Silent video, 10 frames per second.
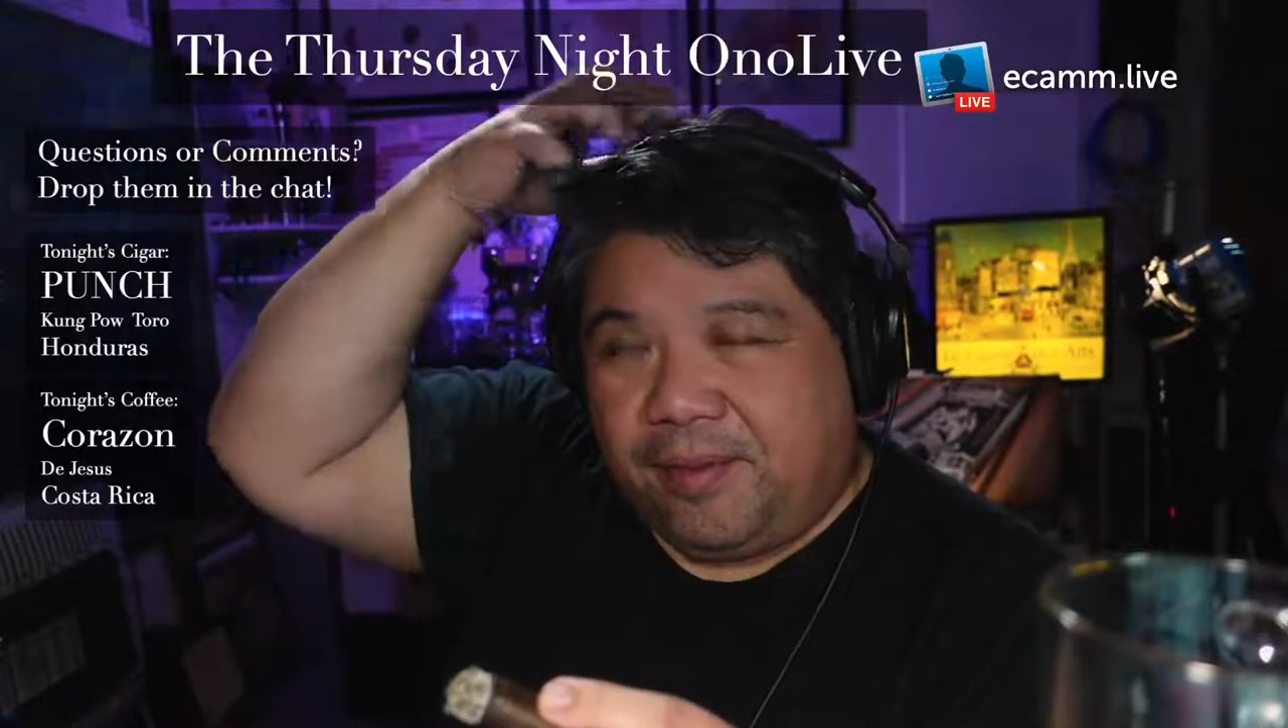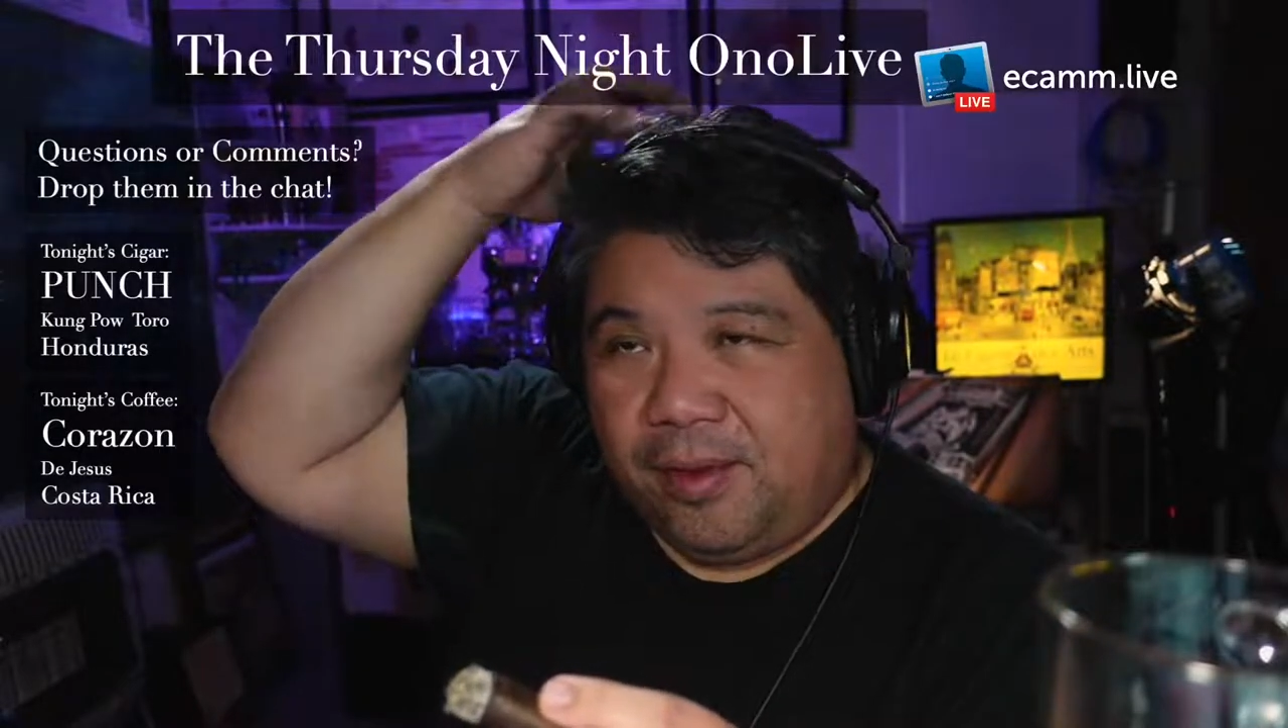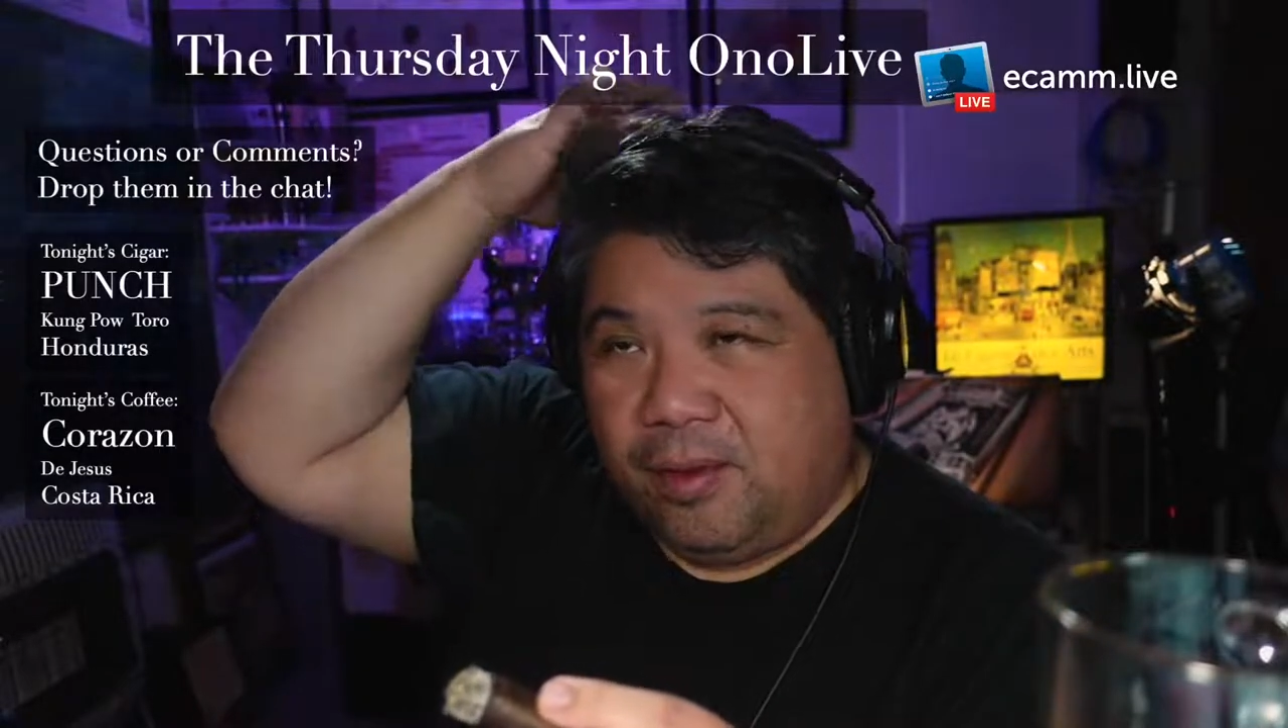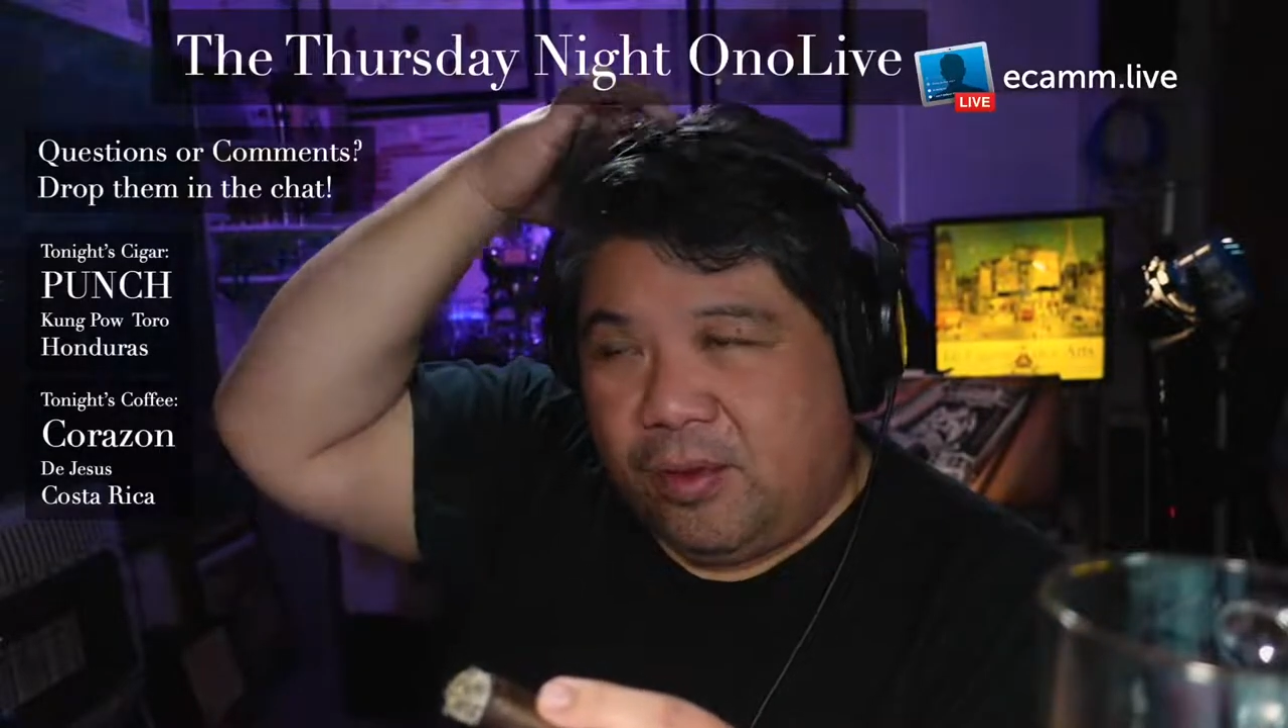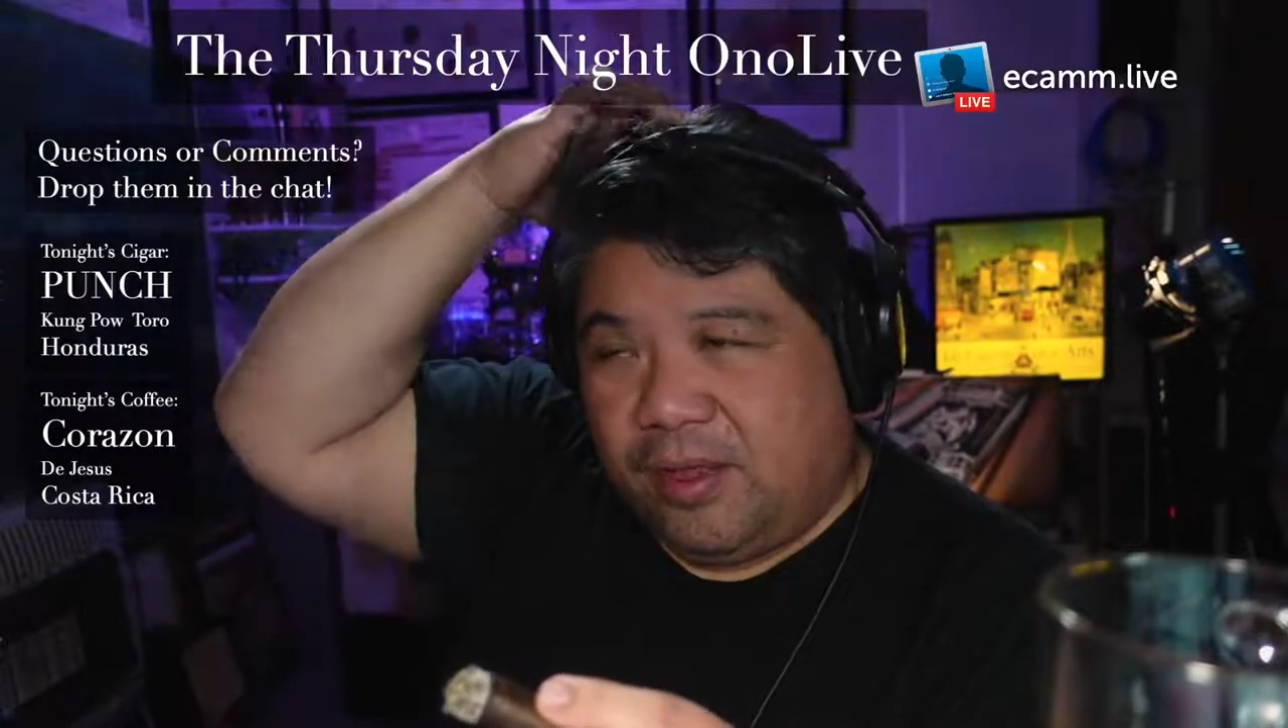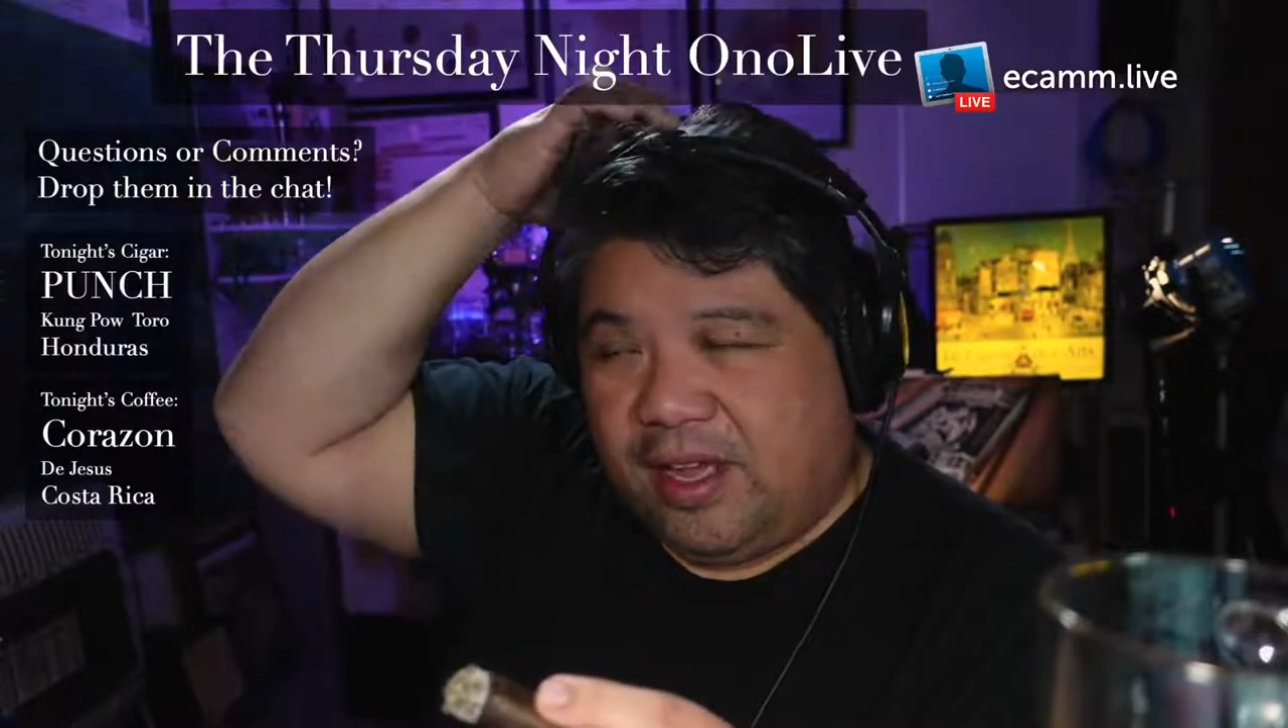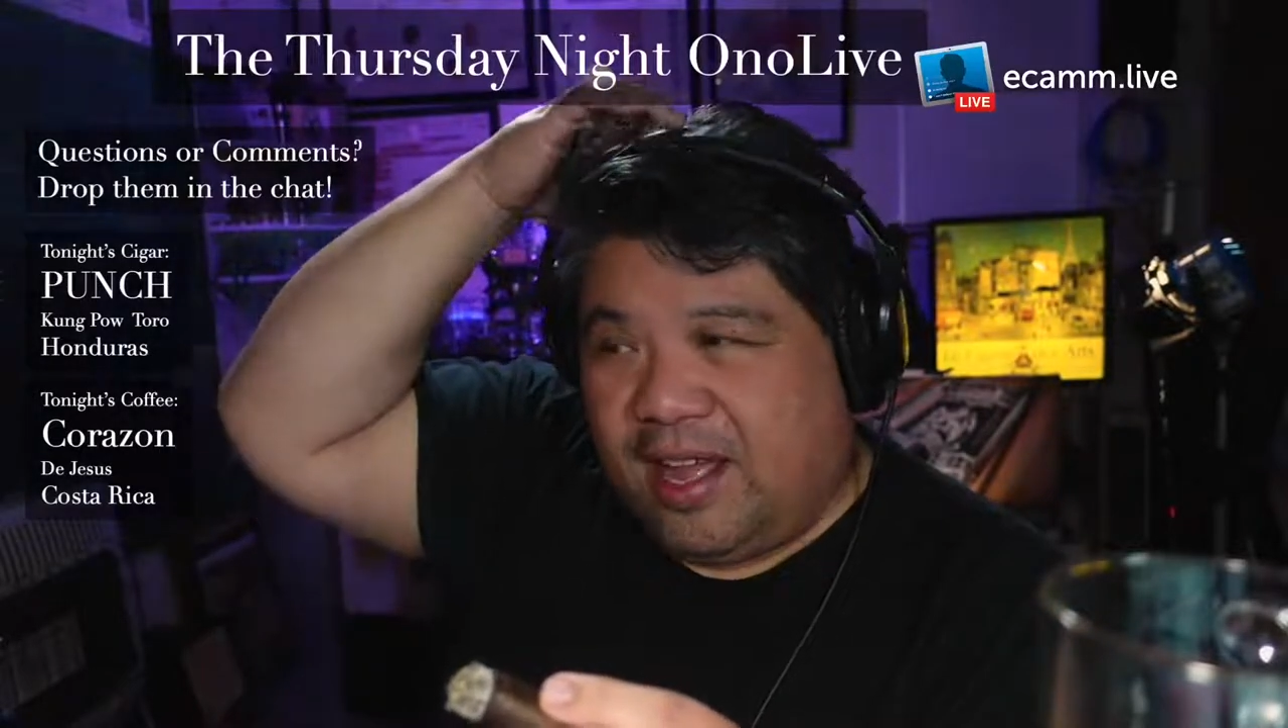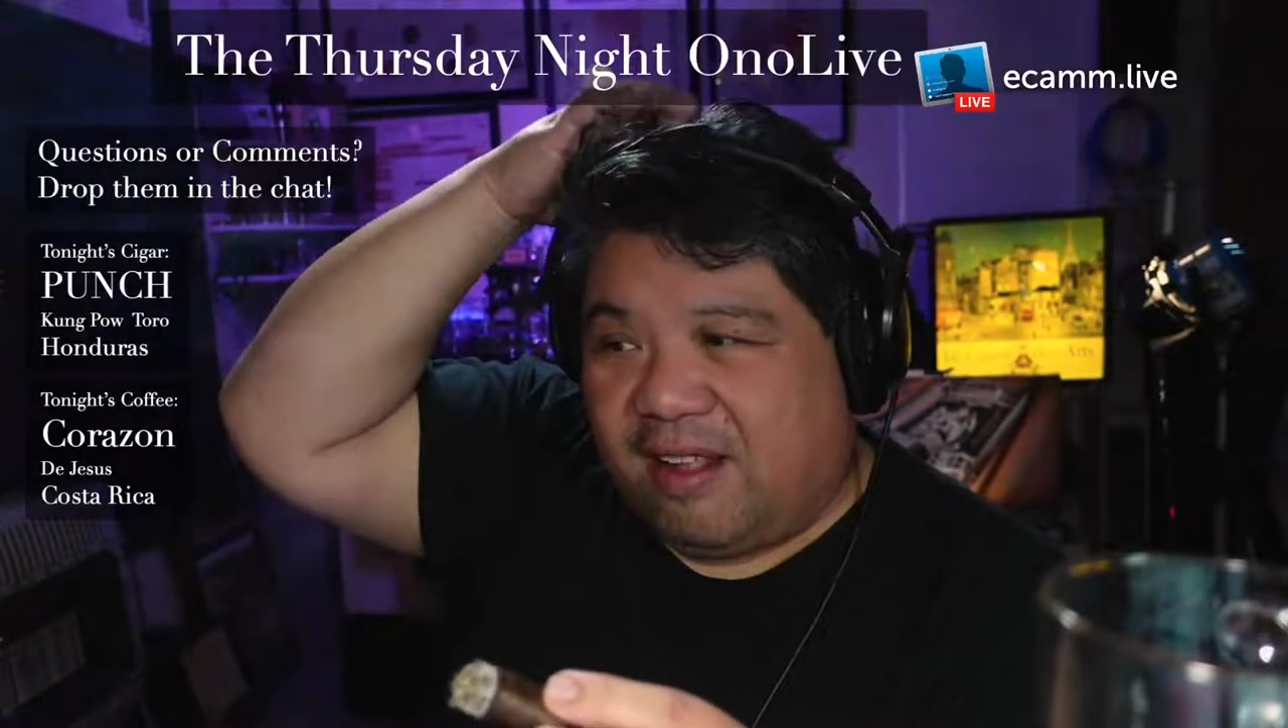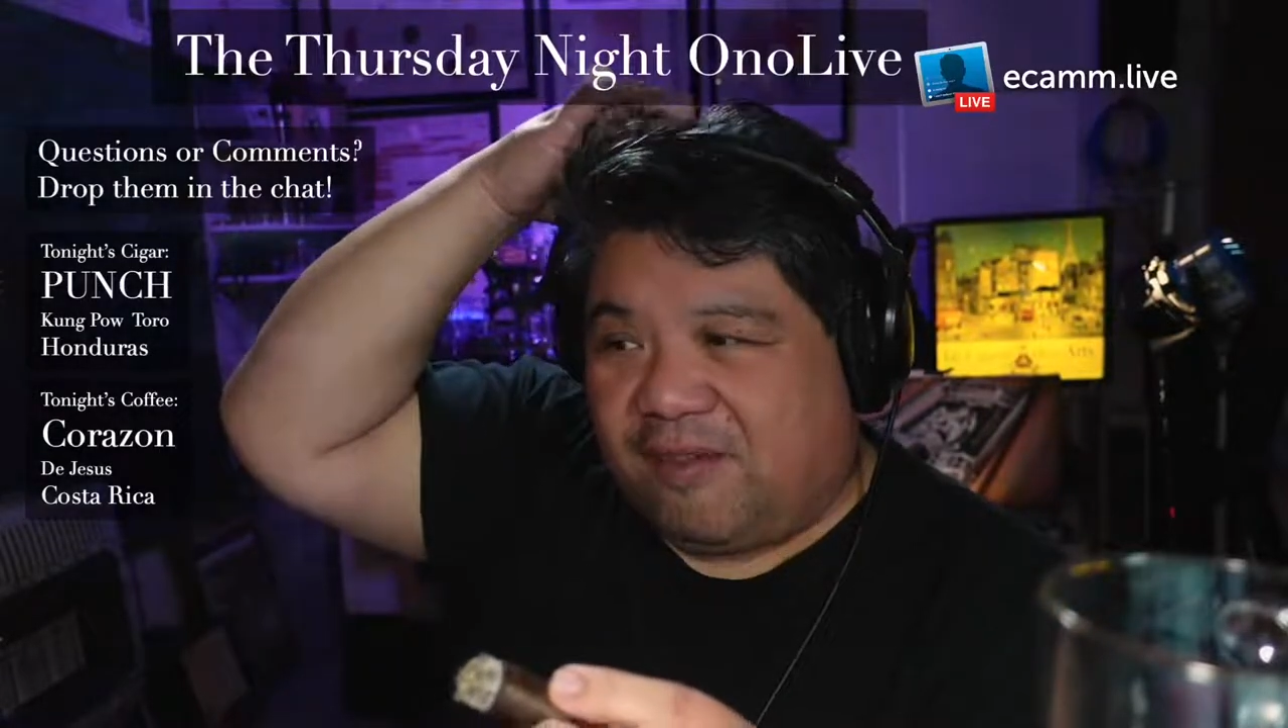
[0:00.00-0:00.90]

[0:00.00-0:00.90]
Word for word: ooh, the guest